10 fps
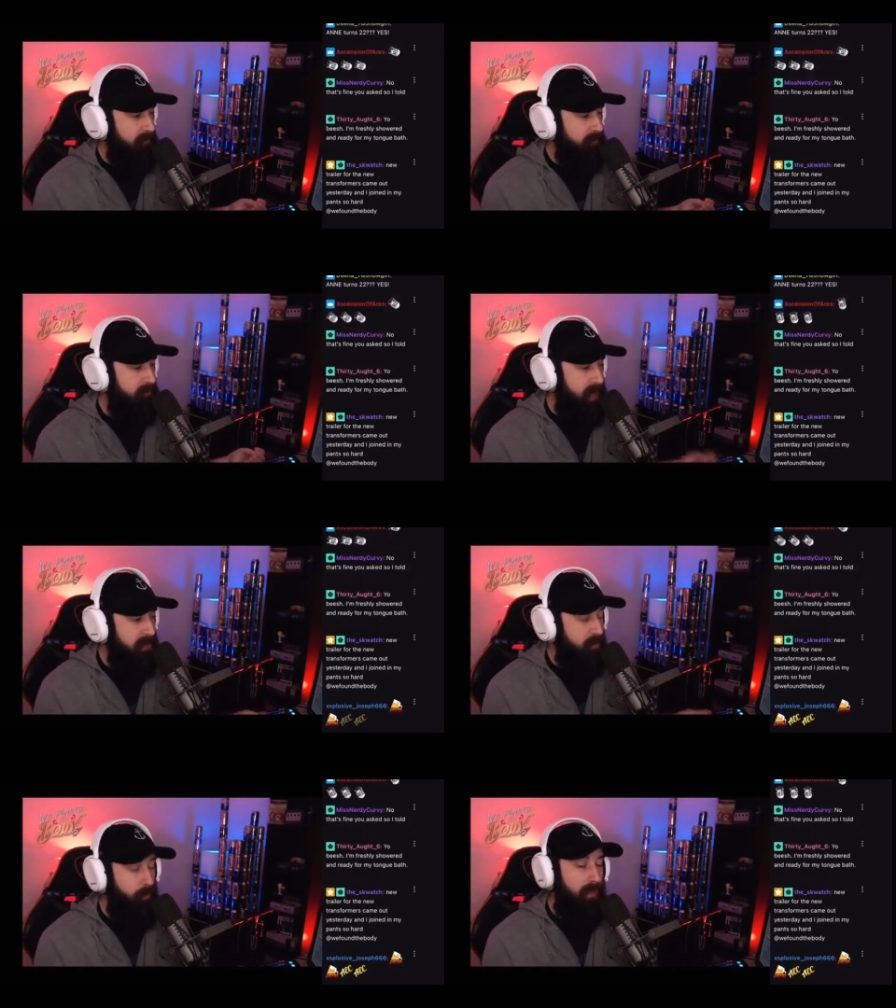
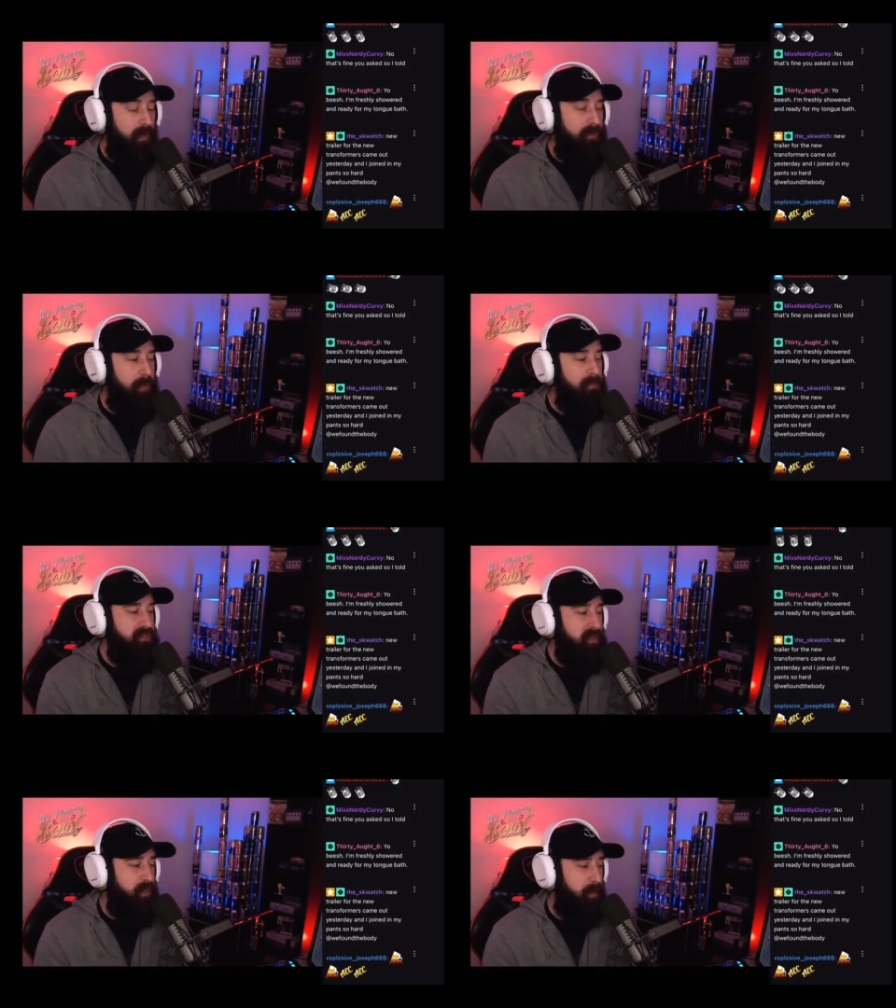thank you. Well, okay, Miss
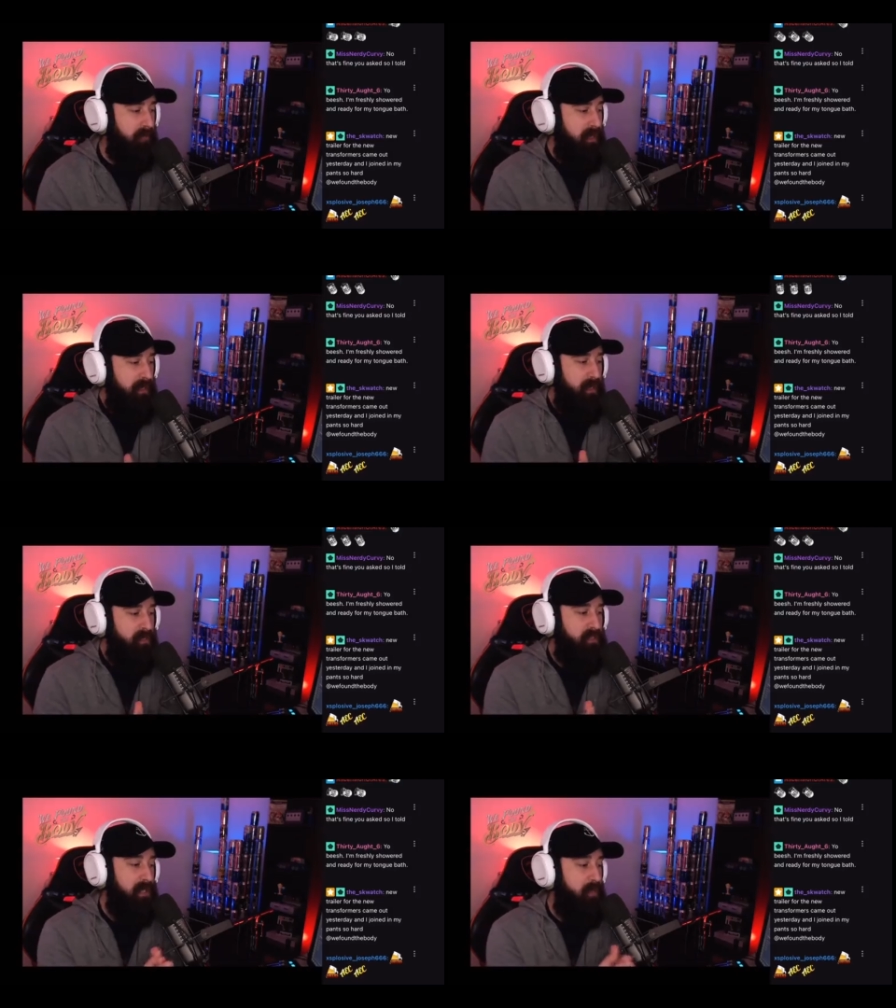Nerdy Curvy,
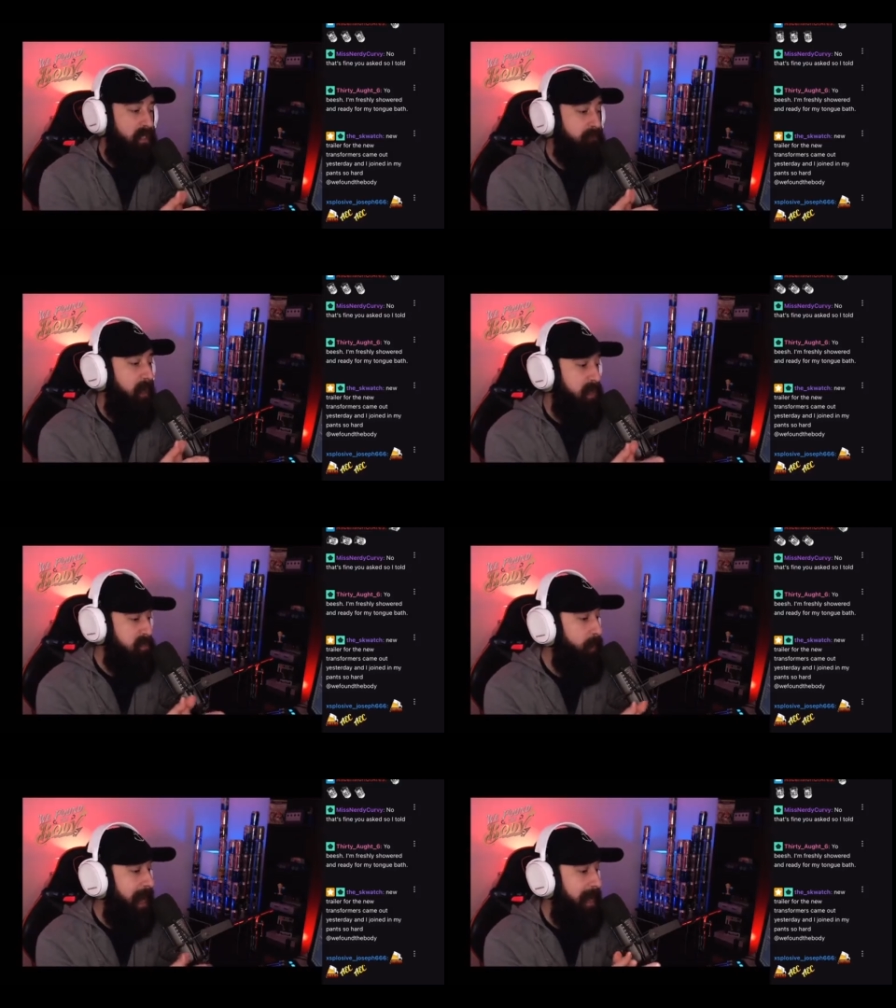you said, no, that's fine.
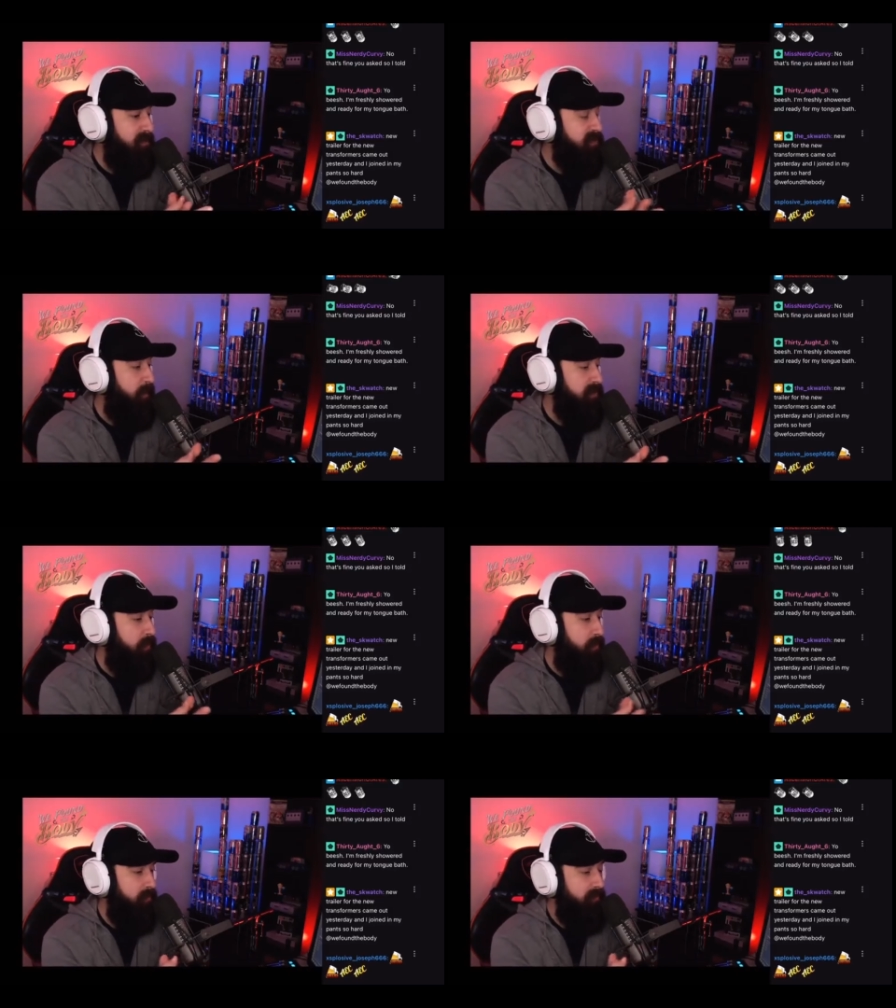You asked, so I
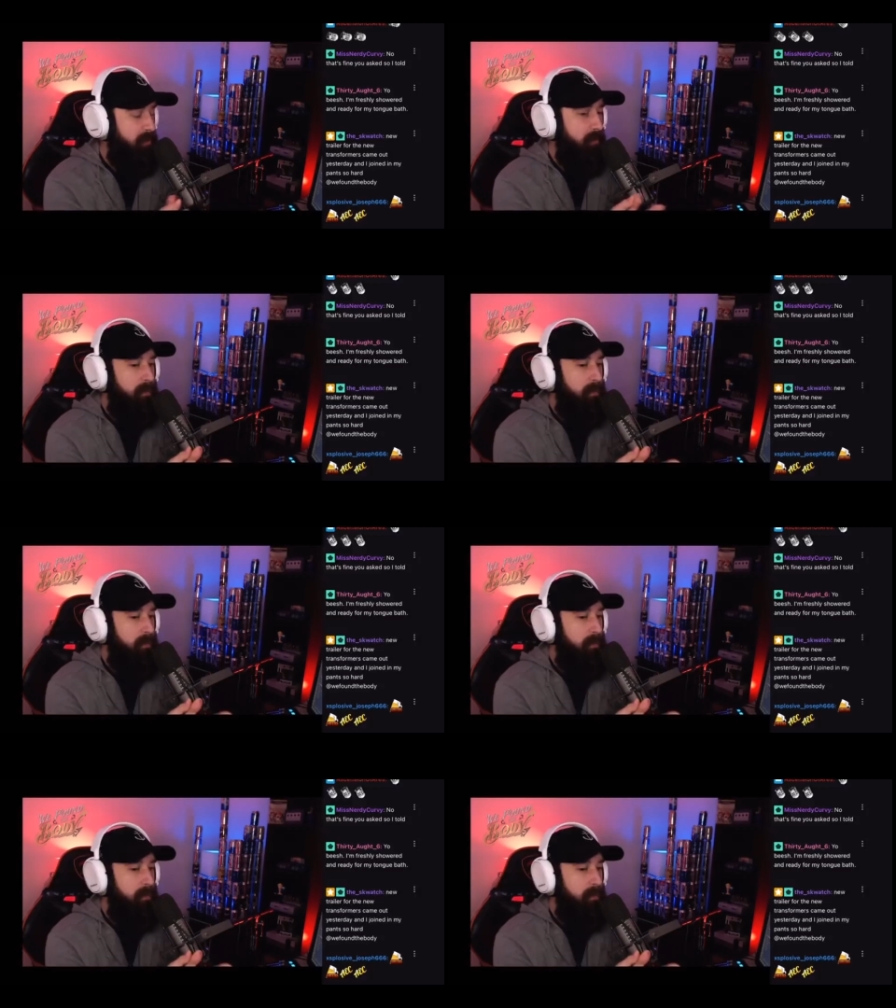told.